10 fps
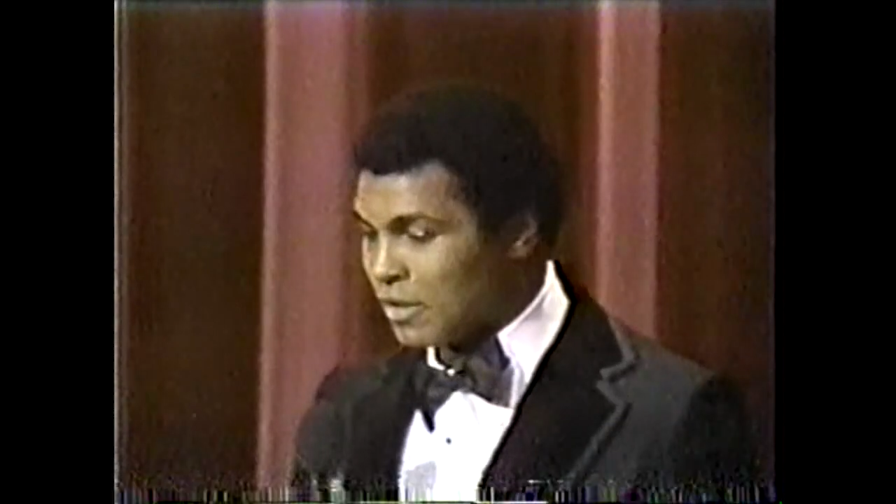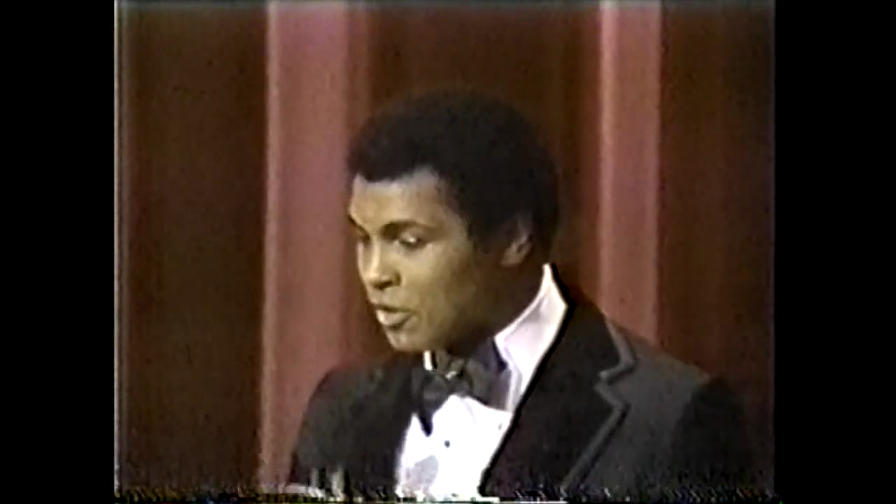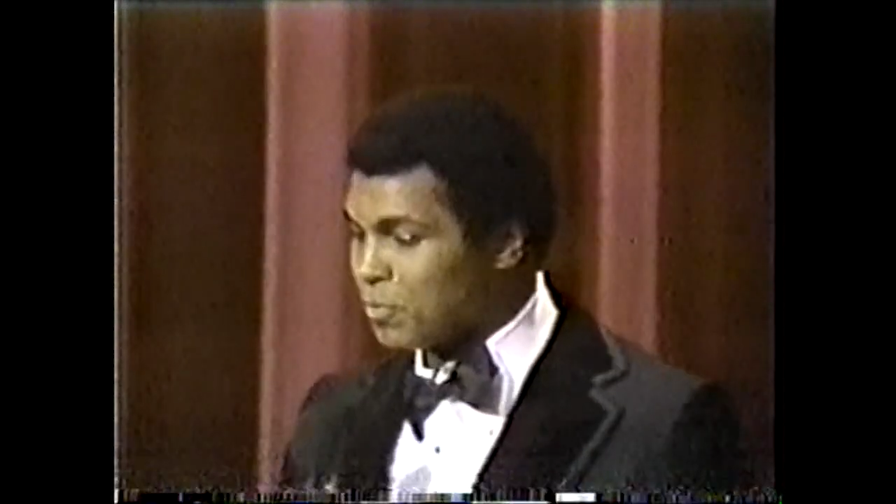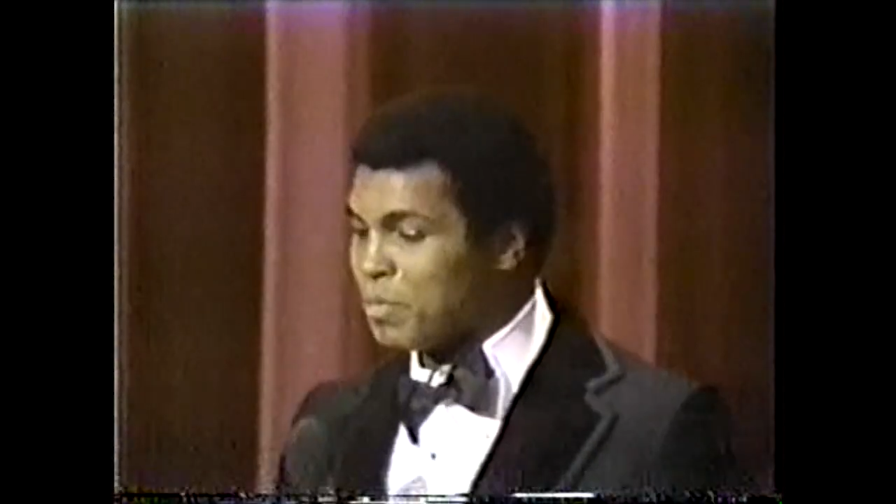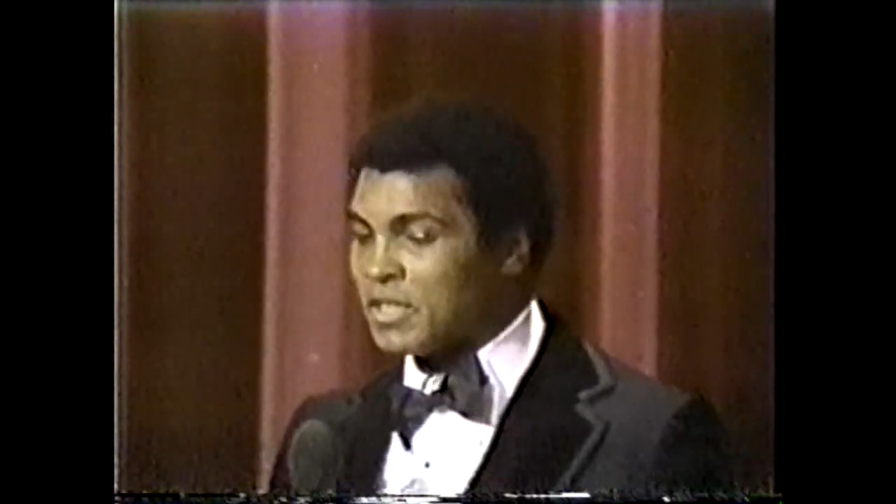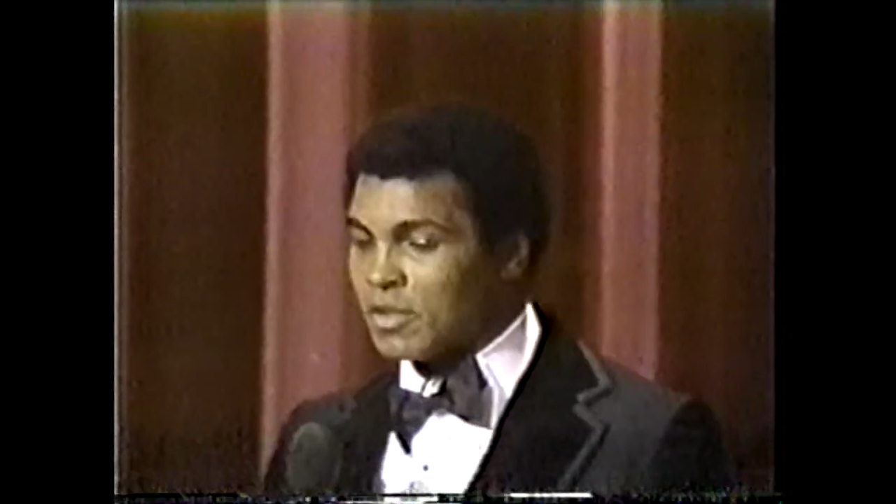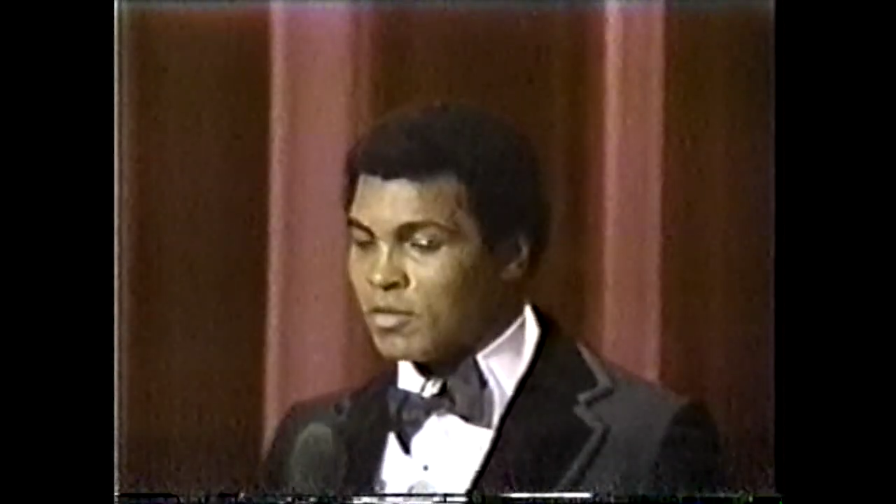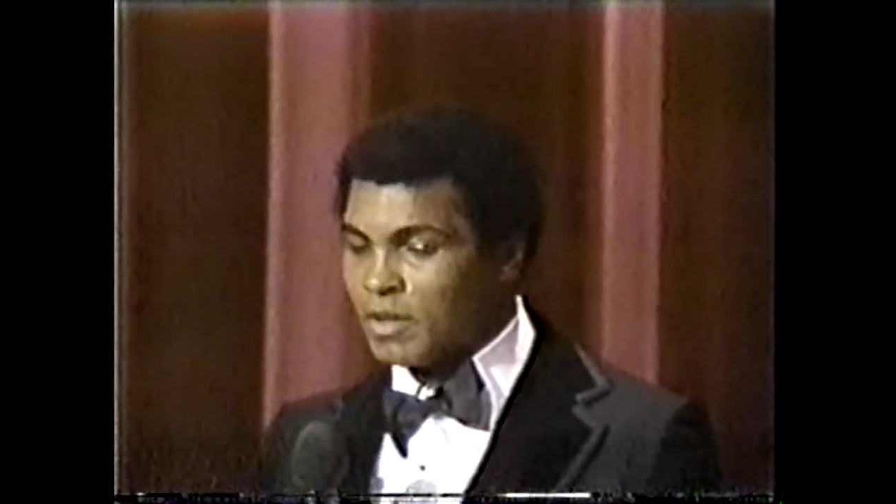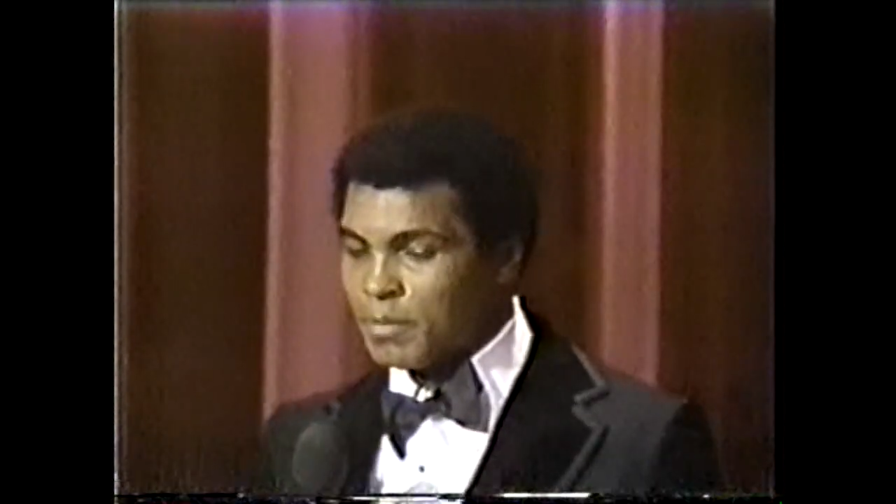in the Special